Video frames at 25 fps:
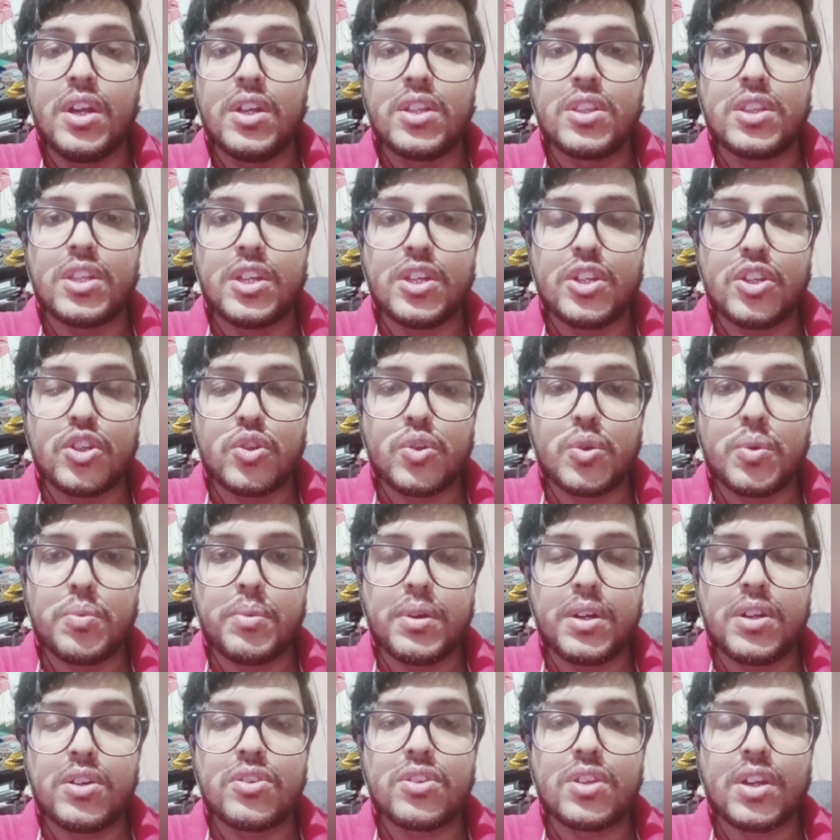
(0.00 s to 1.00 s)
The
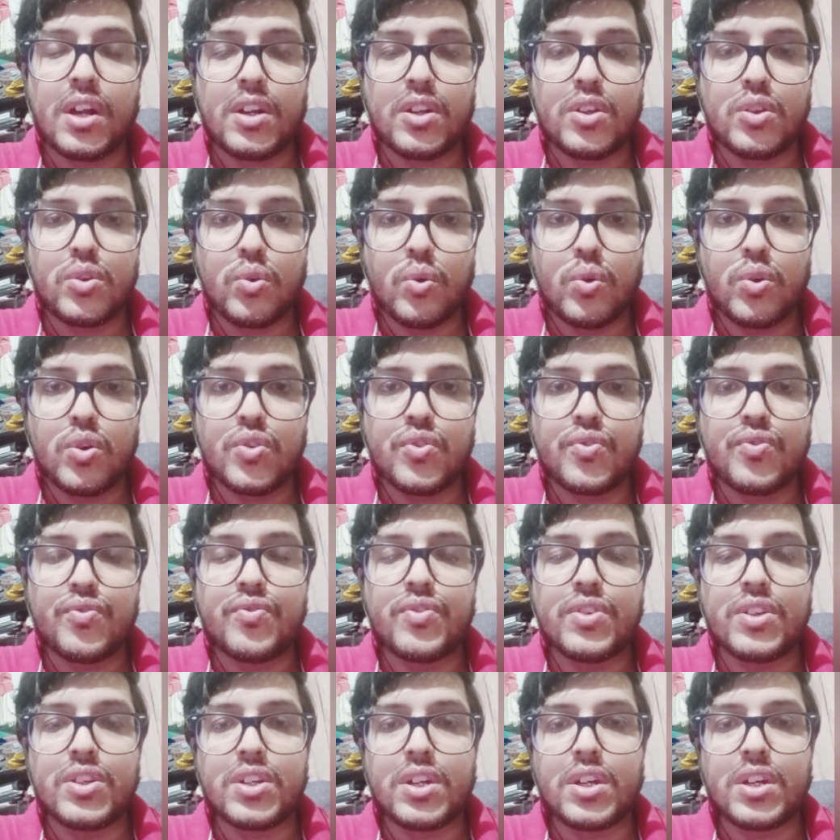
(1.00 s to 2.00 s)
instruments are those
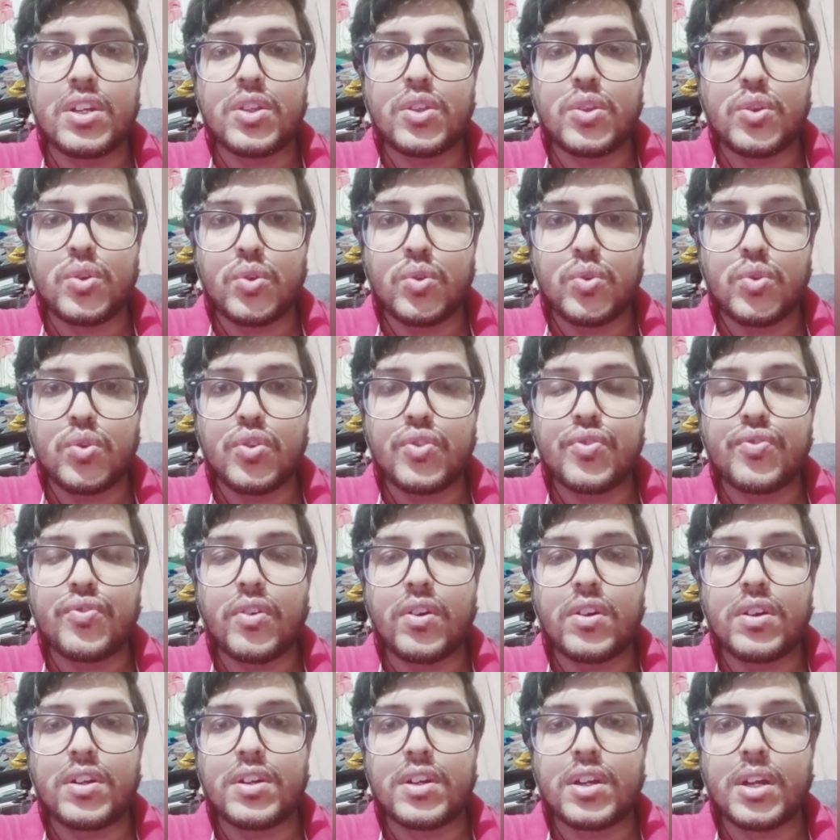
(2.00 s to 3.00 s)
which are used
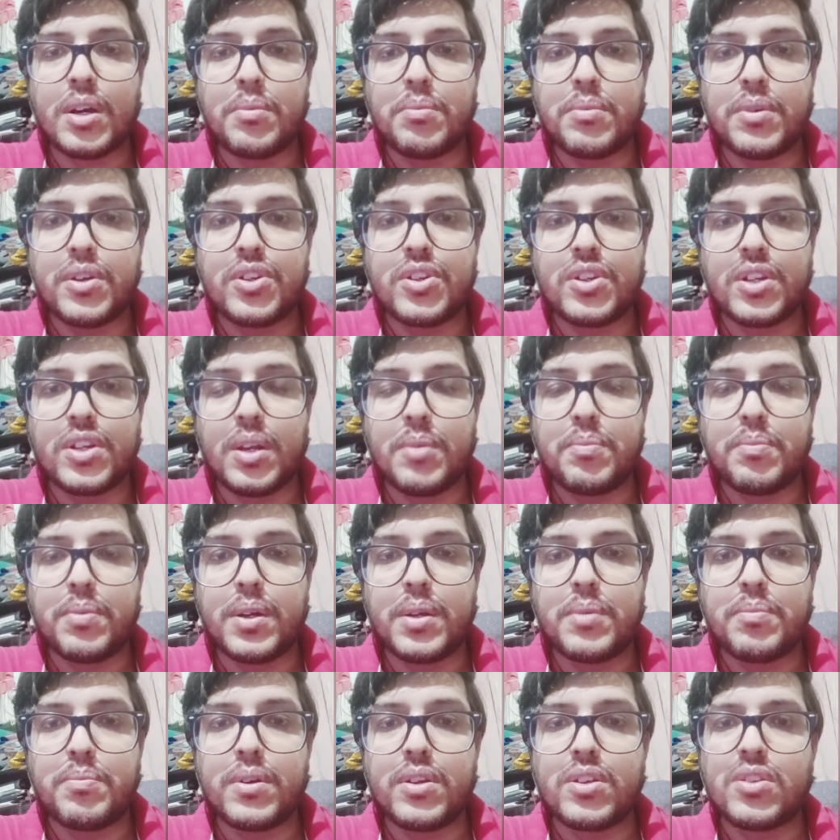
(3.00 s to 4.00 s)
for a commercial
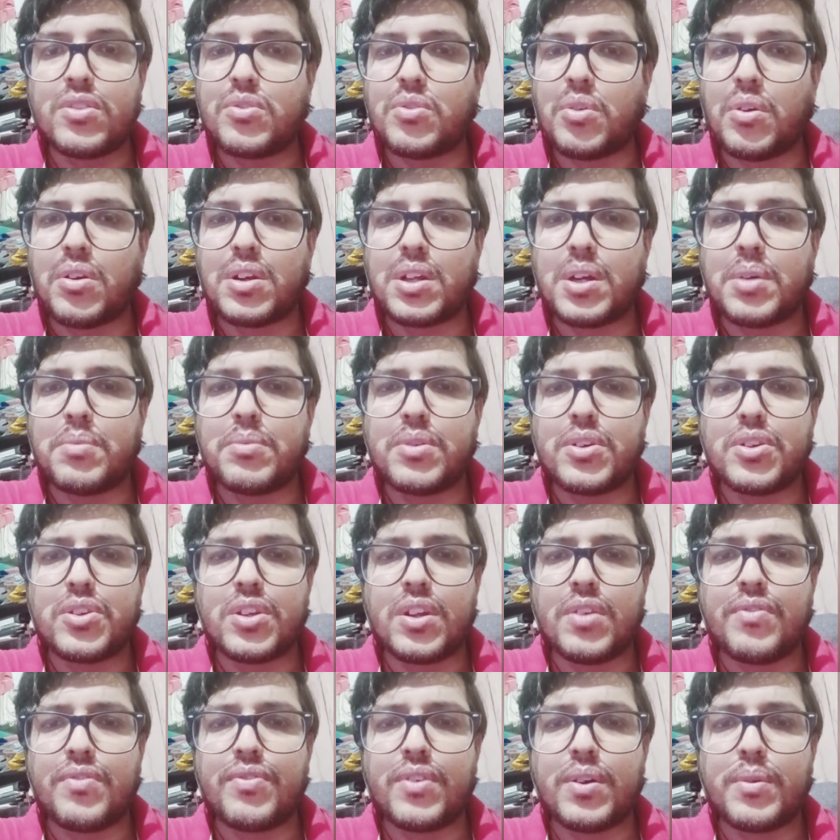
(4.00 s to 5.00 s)
purpose,
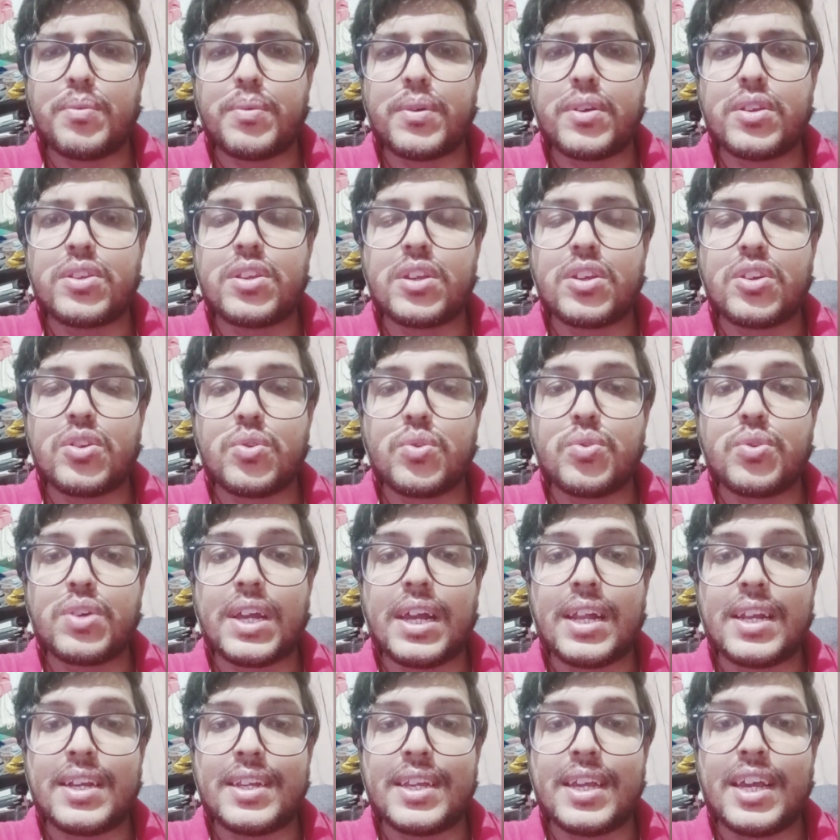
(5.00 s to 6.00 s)
non-commercial purpose, just to
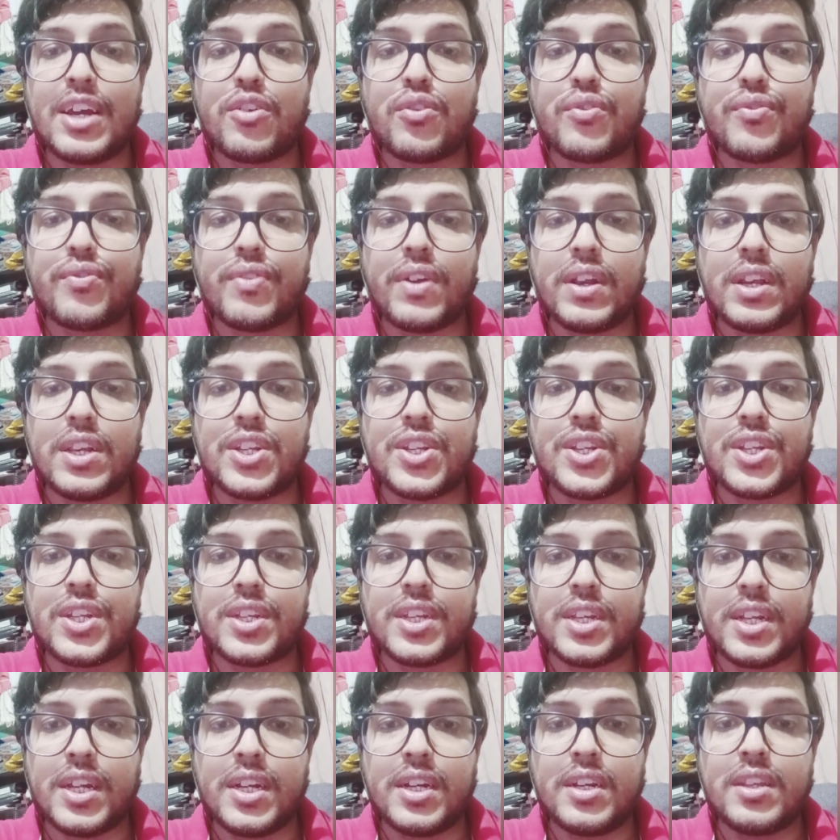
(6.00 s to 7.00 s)
carry out or
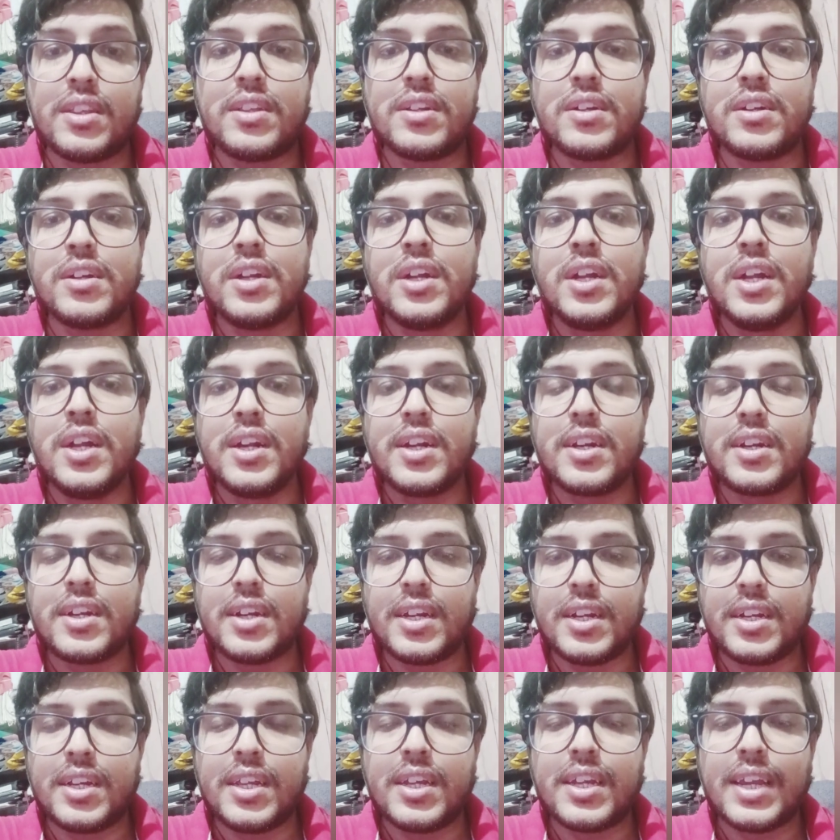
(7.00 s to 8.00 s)
facilitate the
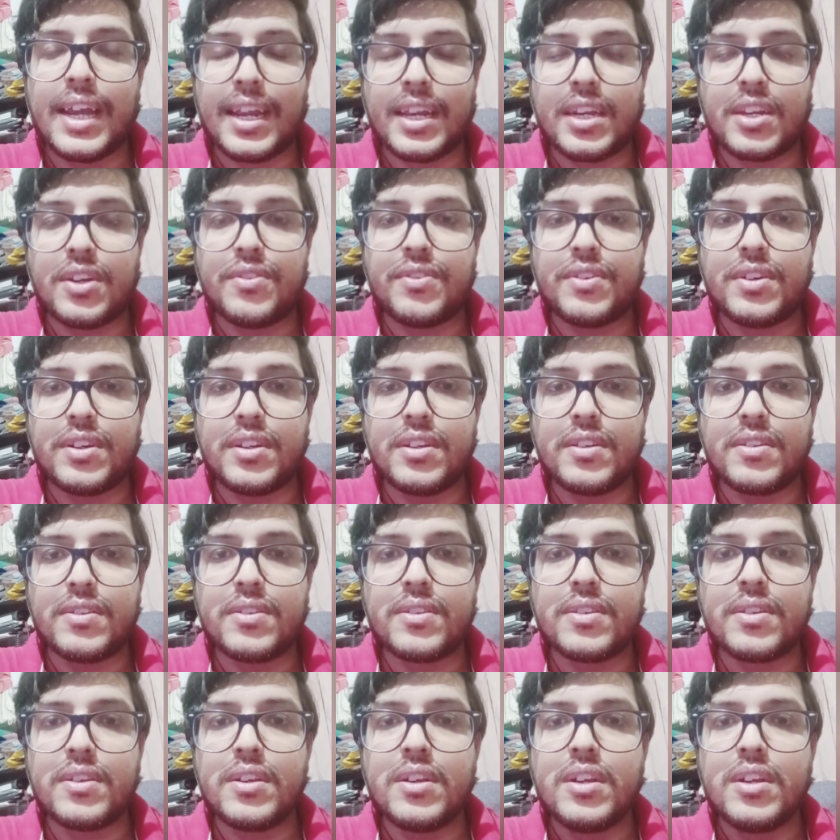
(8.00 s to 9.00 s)
trading activities.